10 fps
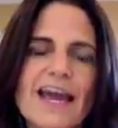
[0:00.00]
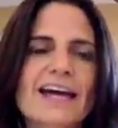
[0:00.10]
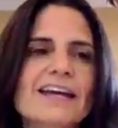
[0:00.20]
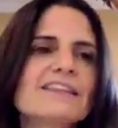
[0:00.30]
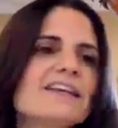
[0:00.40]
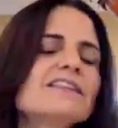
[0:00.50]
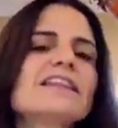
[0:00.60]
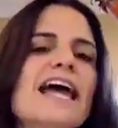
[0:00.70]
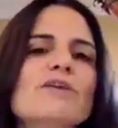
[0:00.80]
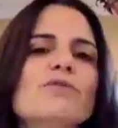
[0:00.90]
And I think the
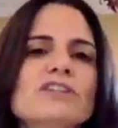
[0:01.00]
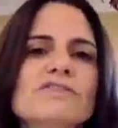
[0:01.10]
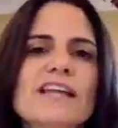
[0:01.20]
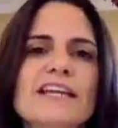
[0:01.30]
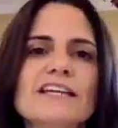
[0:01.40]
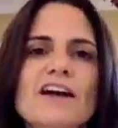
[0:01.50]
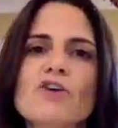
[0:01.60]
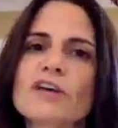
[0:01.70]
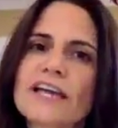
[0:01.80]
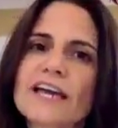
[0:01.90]
language of letting go
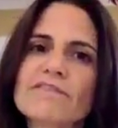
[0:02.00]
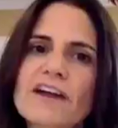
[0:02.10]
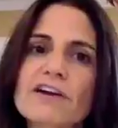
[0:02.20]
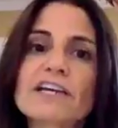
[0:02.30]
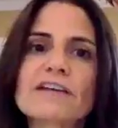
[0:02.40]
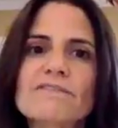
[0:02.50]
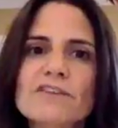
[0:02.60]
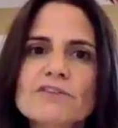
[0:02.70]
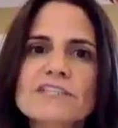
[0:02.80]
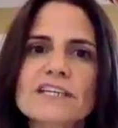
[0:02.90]
can get very
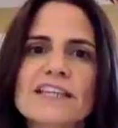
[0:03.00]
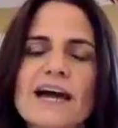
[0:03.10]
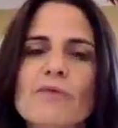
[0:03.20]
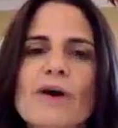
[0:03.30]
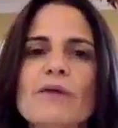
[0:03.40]
confusing in that way.